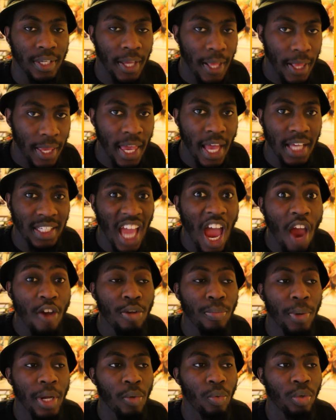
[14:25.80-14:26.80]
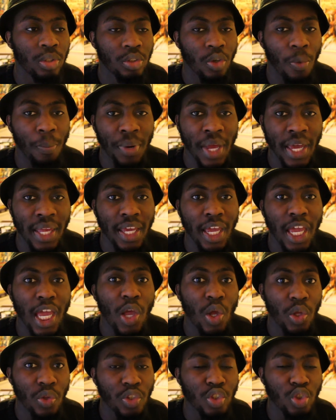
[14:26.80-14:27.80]
Yes, everybody was complaining.
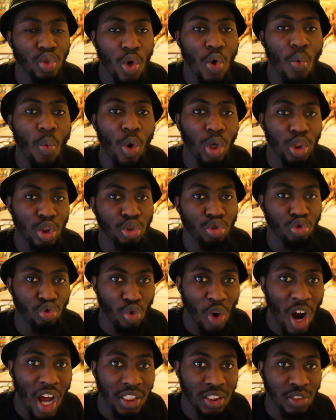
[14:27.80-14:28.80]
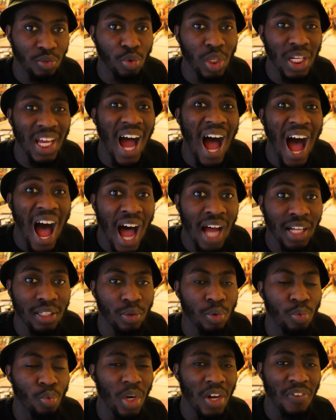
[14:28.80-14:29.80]
The story was rushed really hard
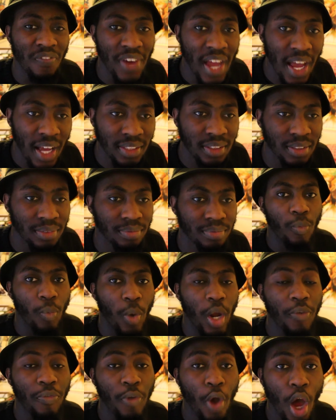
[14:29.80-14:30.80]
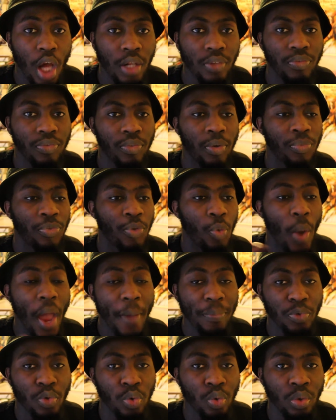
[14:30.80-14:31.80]
and really fast. What I've heard from the
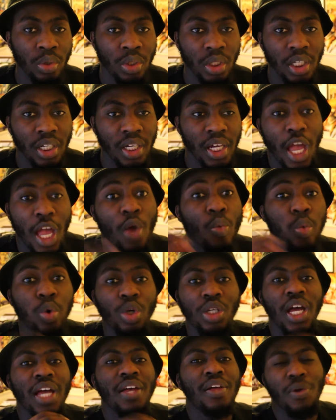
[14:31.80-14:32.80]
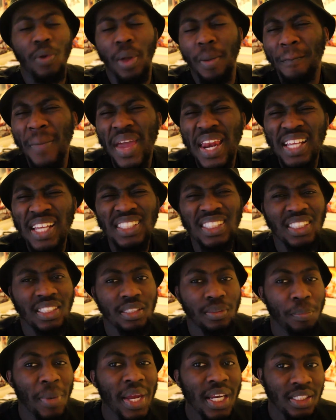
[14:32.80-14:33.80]
webtoon,
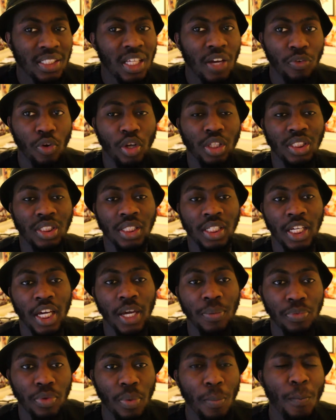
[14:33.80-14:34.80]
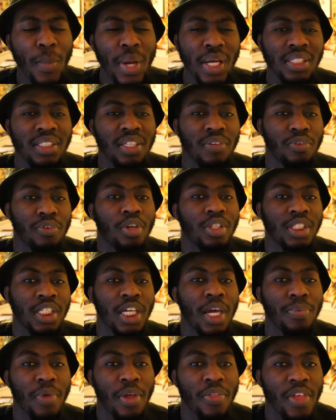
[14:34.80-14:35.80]
many stuff got skipped.
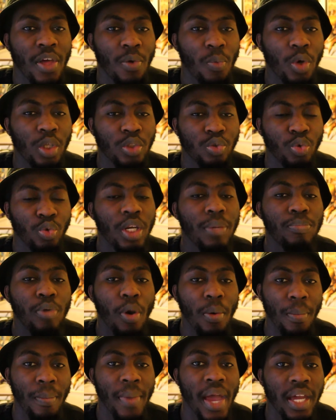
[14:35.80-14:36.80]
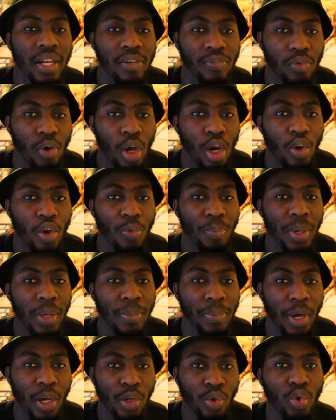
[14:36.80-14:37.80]
And that was really problematic for a lot of
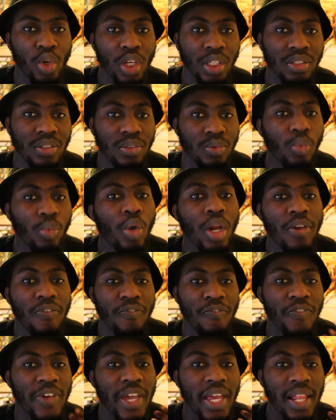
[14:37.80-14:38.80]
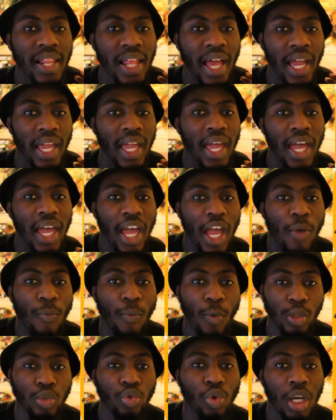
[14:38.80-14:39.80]
people, and you could really feel like it
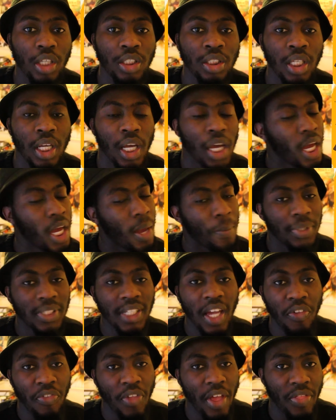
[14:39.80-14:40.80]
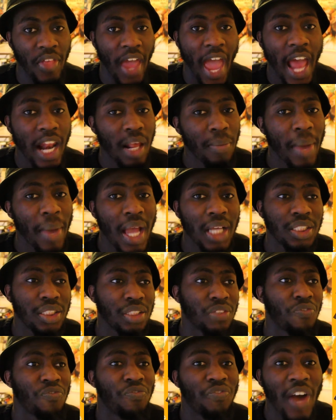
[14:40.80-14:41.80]
was rushed. Besides that, the
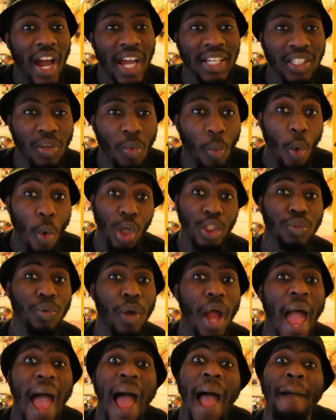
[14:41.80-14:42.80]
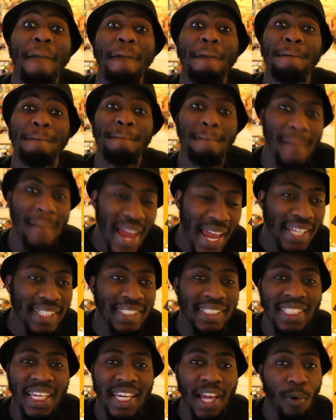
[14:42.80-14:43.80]
animation fighting was
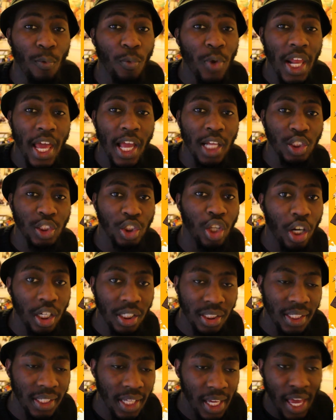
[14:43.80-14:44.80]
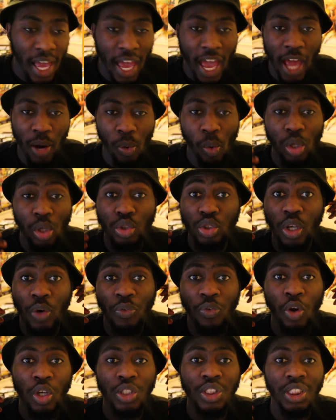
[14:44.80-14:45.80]
amazing. I really enjoyed it, and I wanted to,
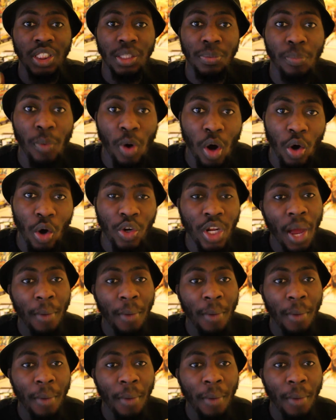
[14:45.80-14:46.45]
of course, see more.